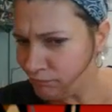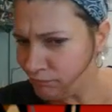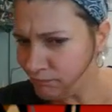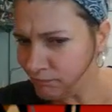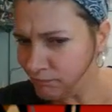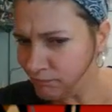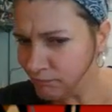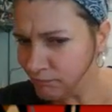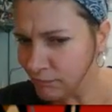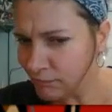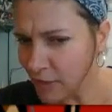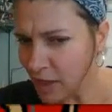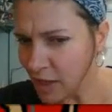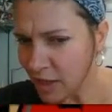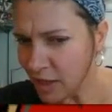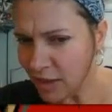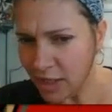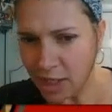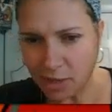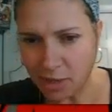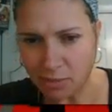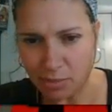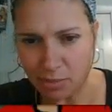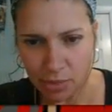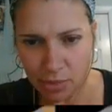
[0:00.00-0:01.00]
I
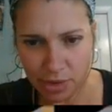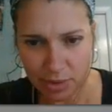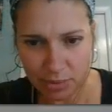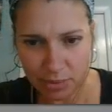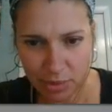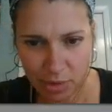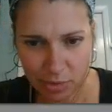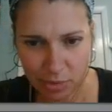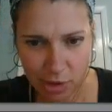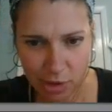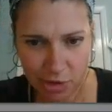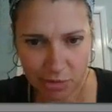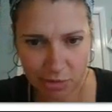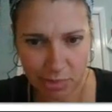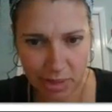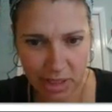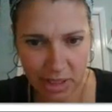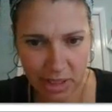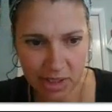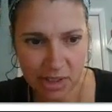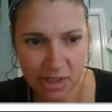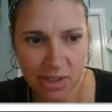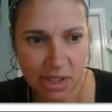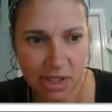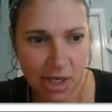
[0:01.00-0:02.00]
think I pulled up the wrong
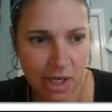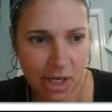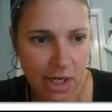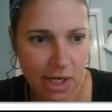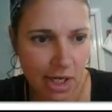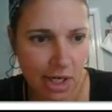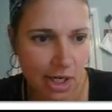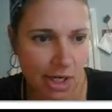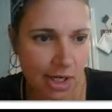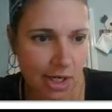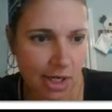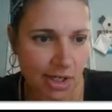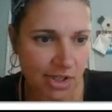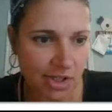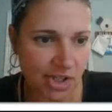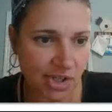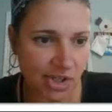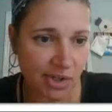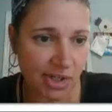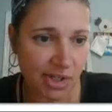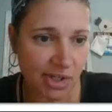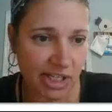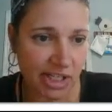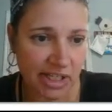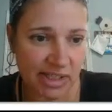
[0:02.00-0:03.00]
page.
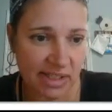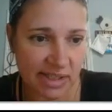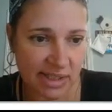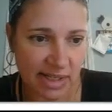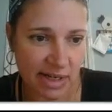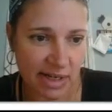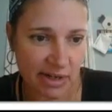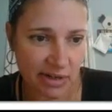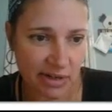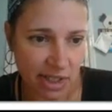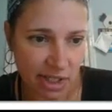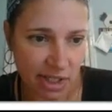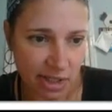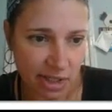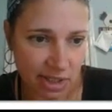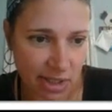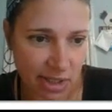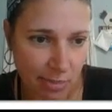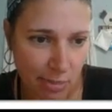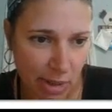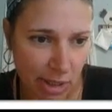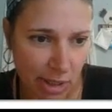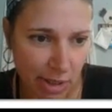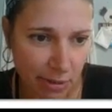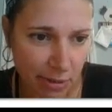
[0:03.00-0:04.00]
So it is down here
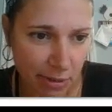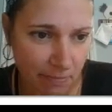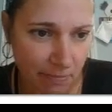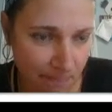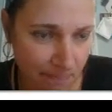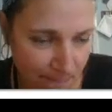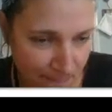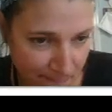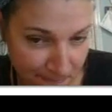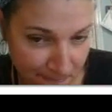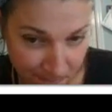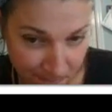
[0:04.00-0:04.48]
at the bottom.